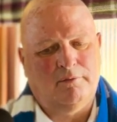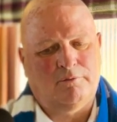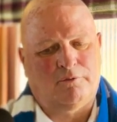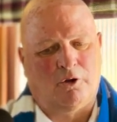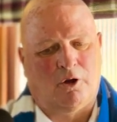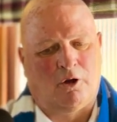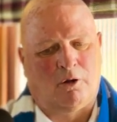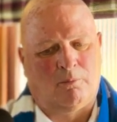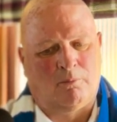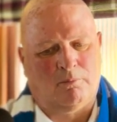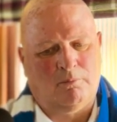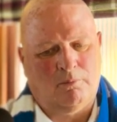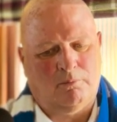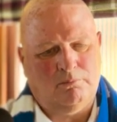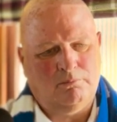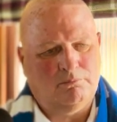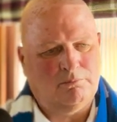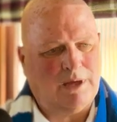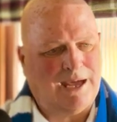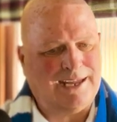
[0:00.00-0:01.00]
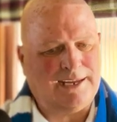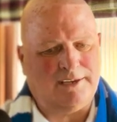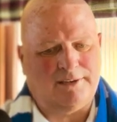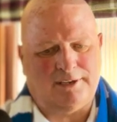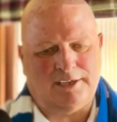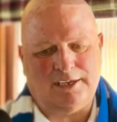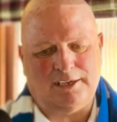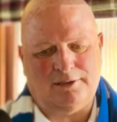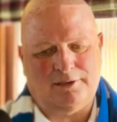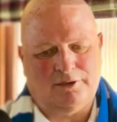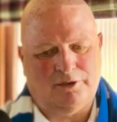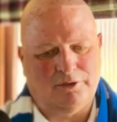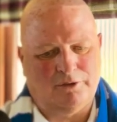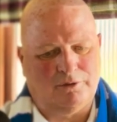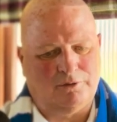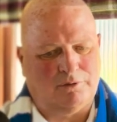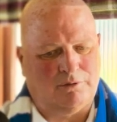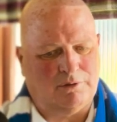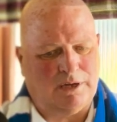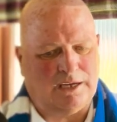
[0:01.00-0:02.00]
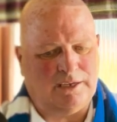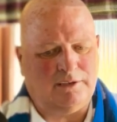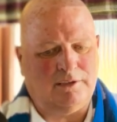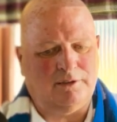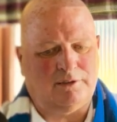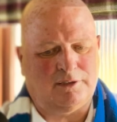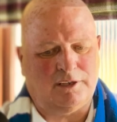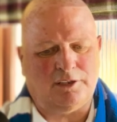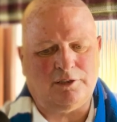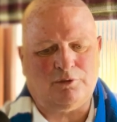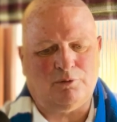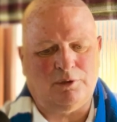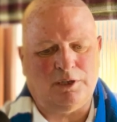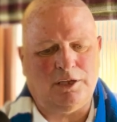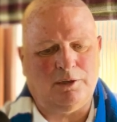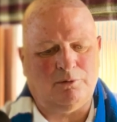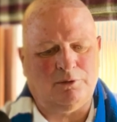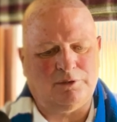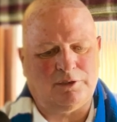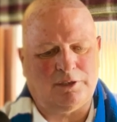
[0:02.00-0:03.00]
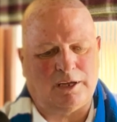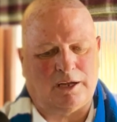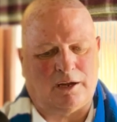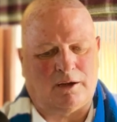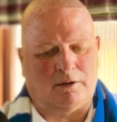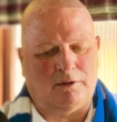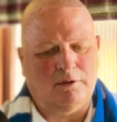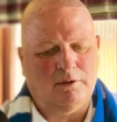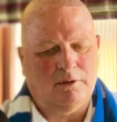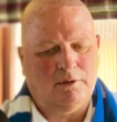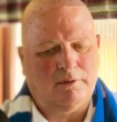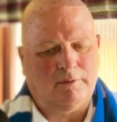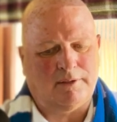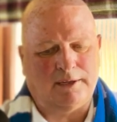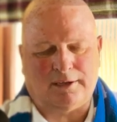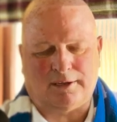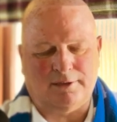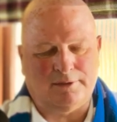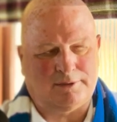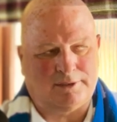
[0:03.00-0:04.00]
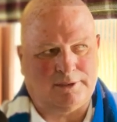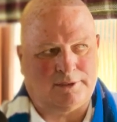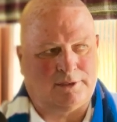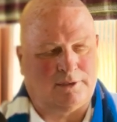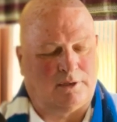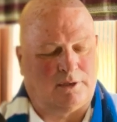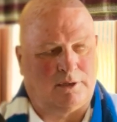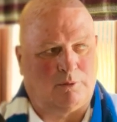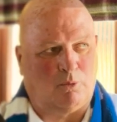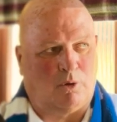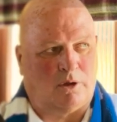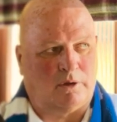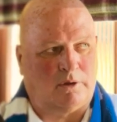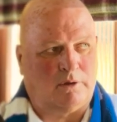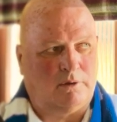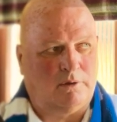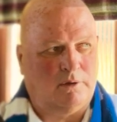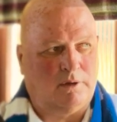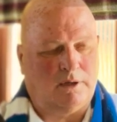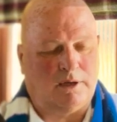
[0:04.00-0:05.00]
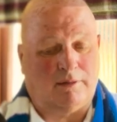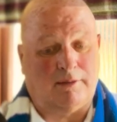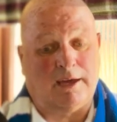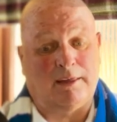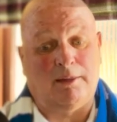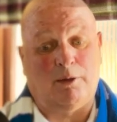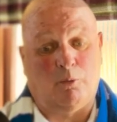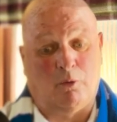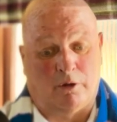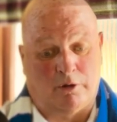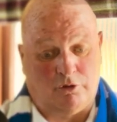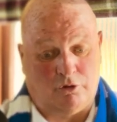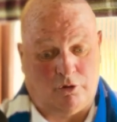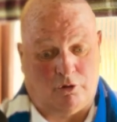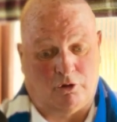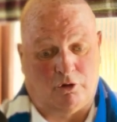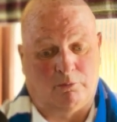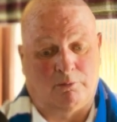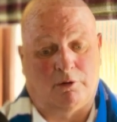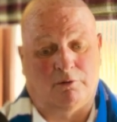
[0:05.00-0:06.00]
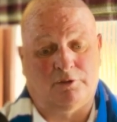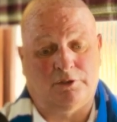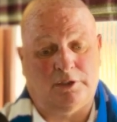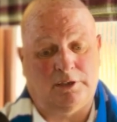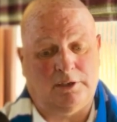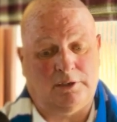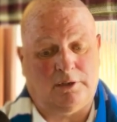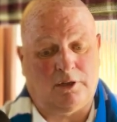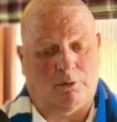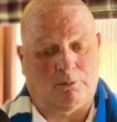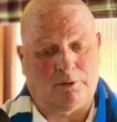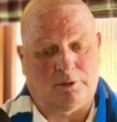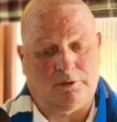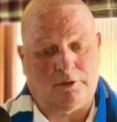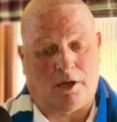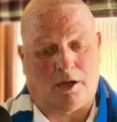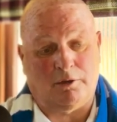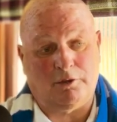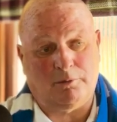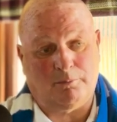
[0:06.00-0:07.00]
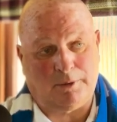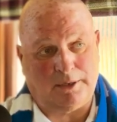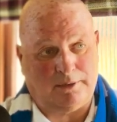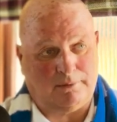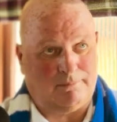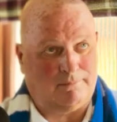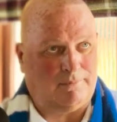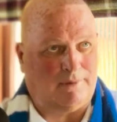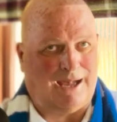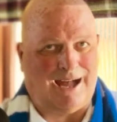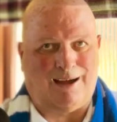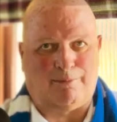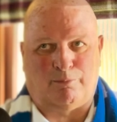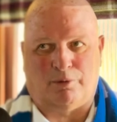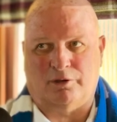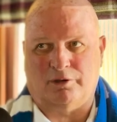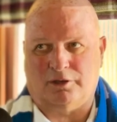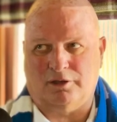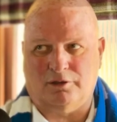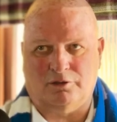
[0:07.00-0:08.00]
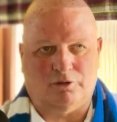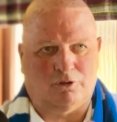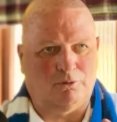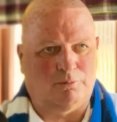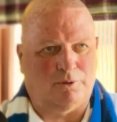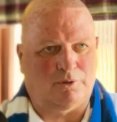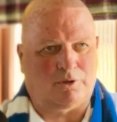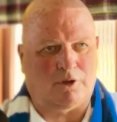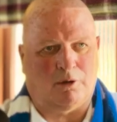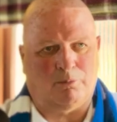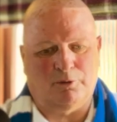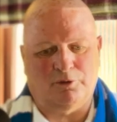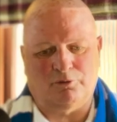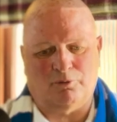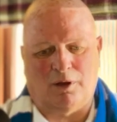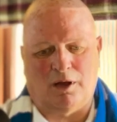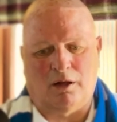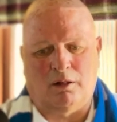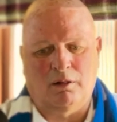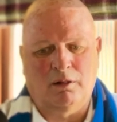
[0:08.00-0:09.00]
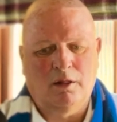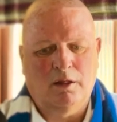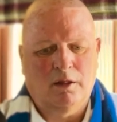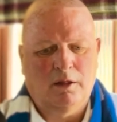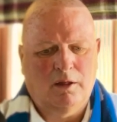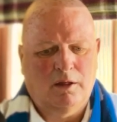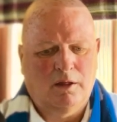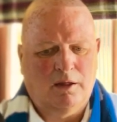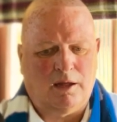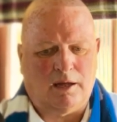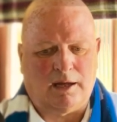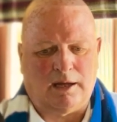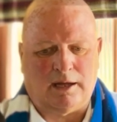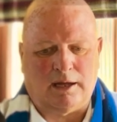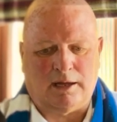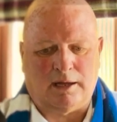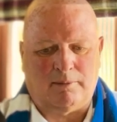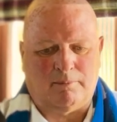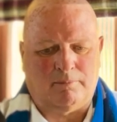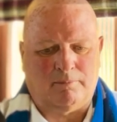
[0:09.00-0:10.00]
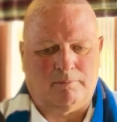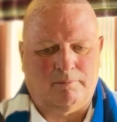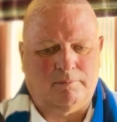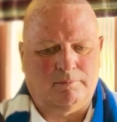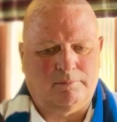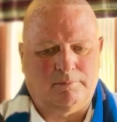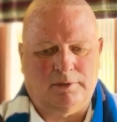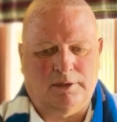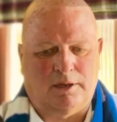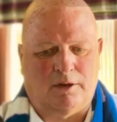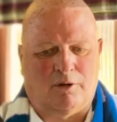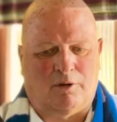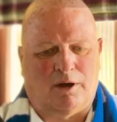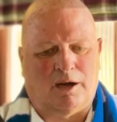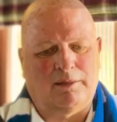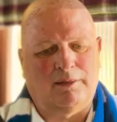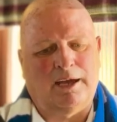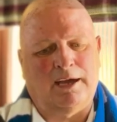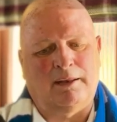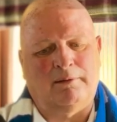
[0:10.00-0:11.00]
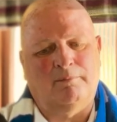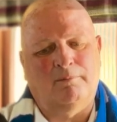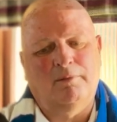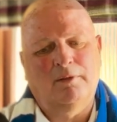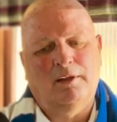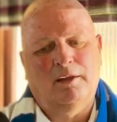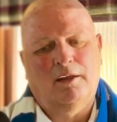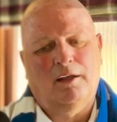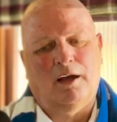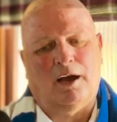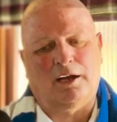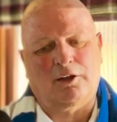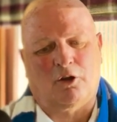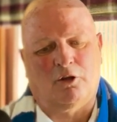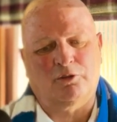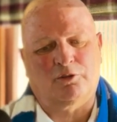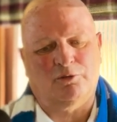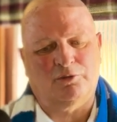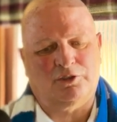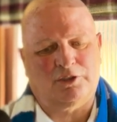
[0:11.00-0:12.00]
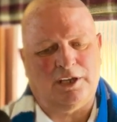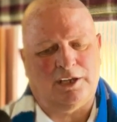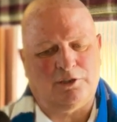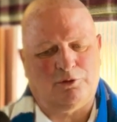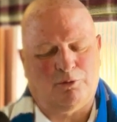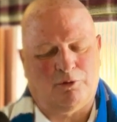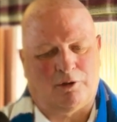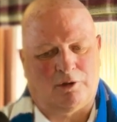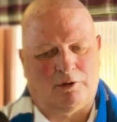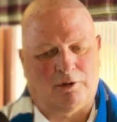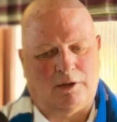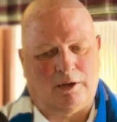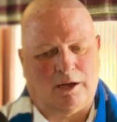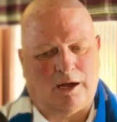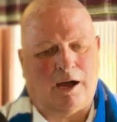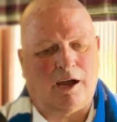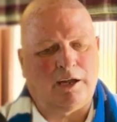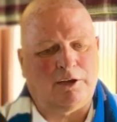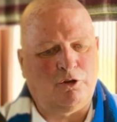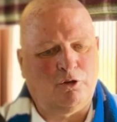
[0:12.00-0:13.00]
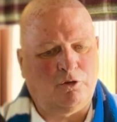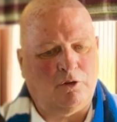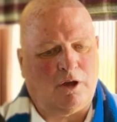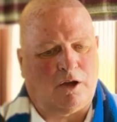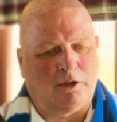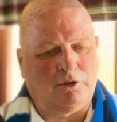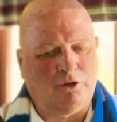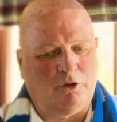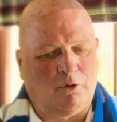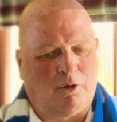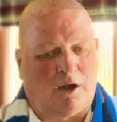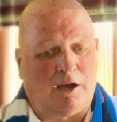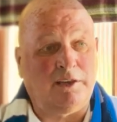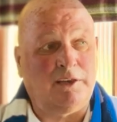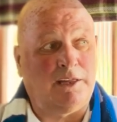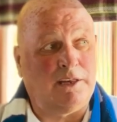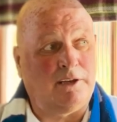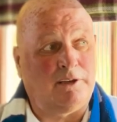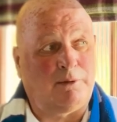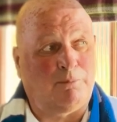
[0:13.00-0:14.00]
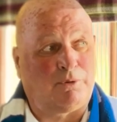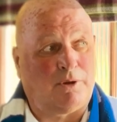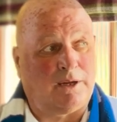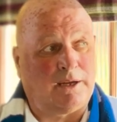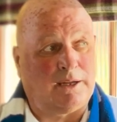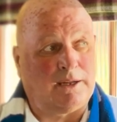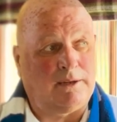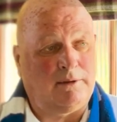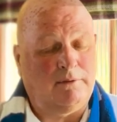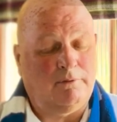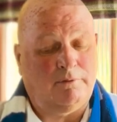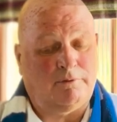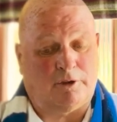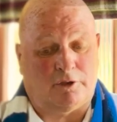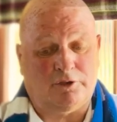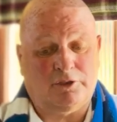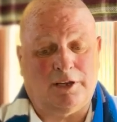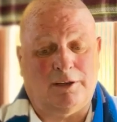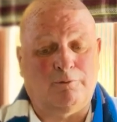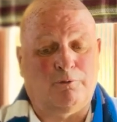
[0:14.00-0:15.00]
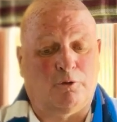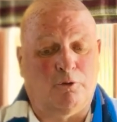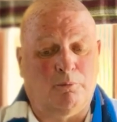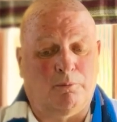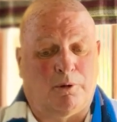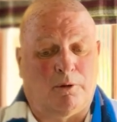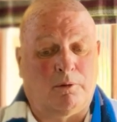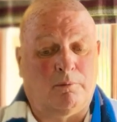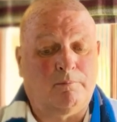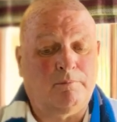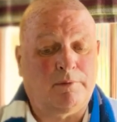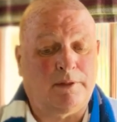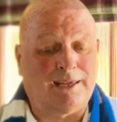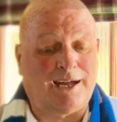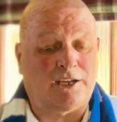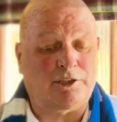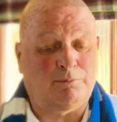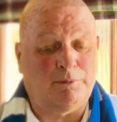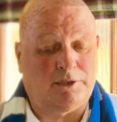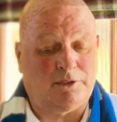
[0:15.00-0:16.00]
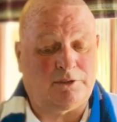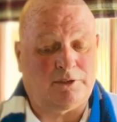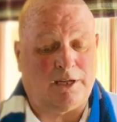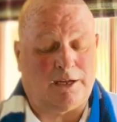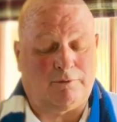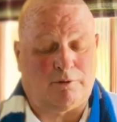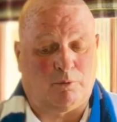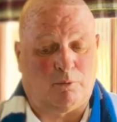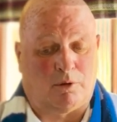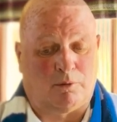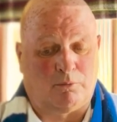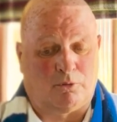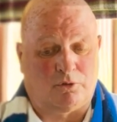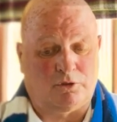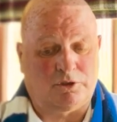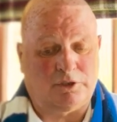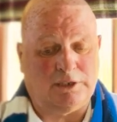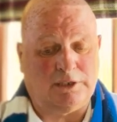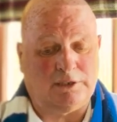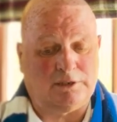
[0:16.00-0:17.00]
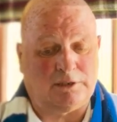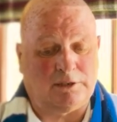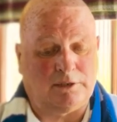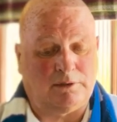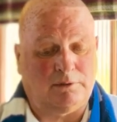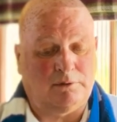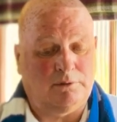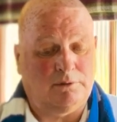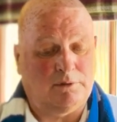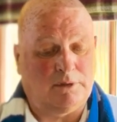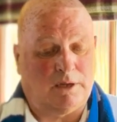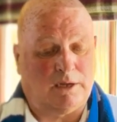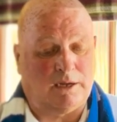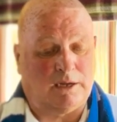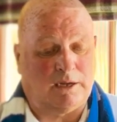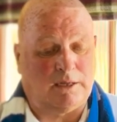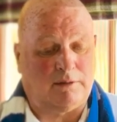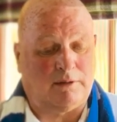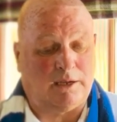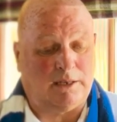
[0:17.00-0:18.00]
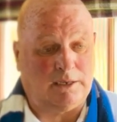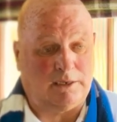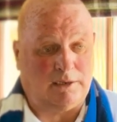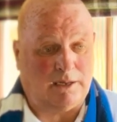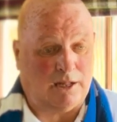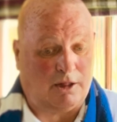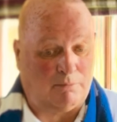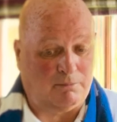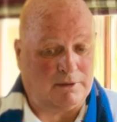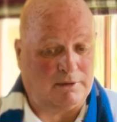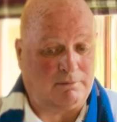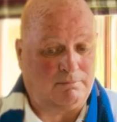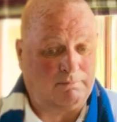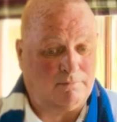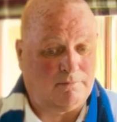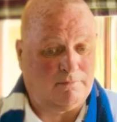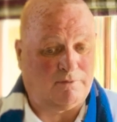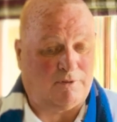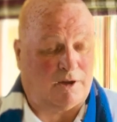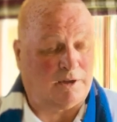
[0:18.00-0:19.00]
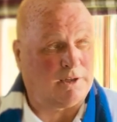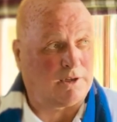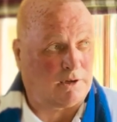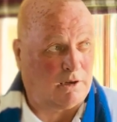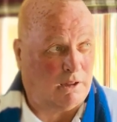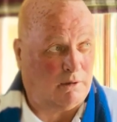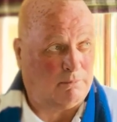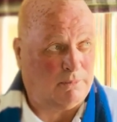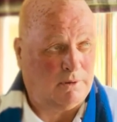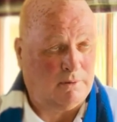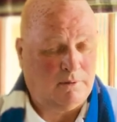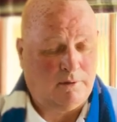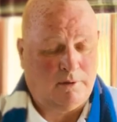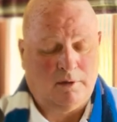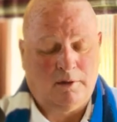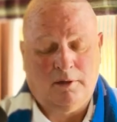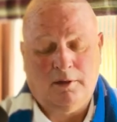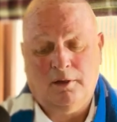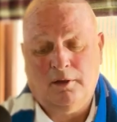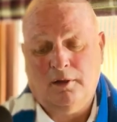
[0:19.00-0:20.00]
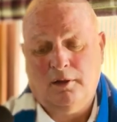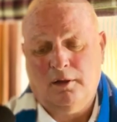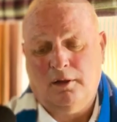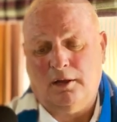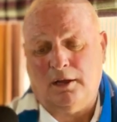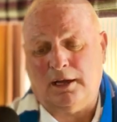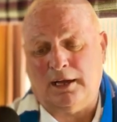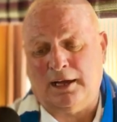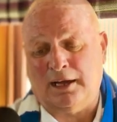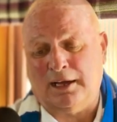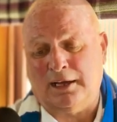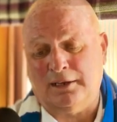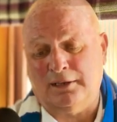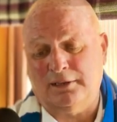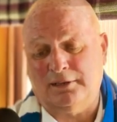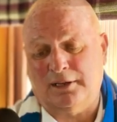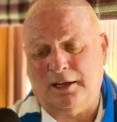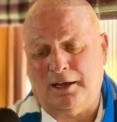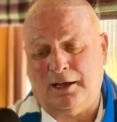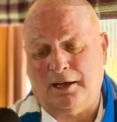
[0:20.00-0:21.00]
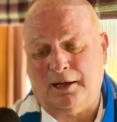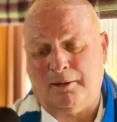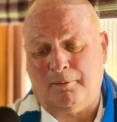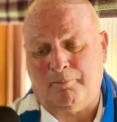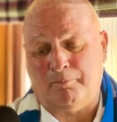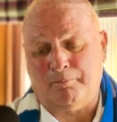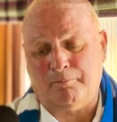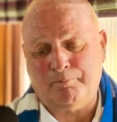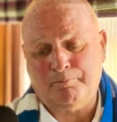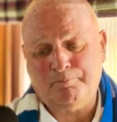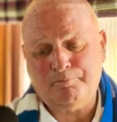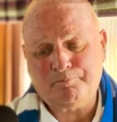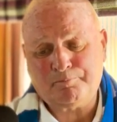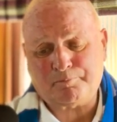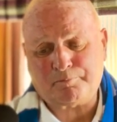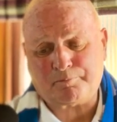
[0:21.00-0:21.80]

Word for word: from 80 to 86 when he was there, they consistently won. And mm-hmm. then they mm-hmm. won in Europe, obviously, a couple of times, beat mm-hmm. Hamburg in the Super Cup as well. Um, you know, and then I got to a stage where I, kn- I knew I needed to play first team football. He asked me to stay for one more season, and then he'd help me find a club. Mm-hmm. And um,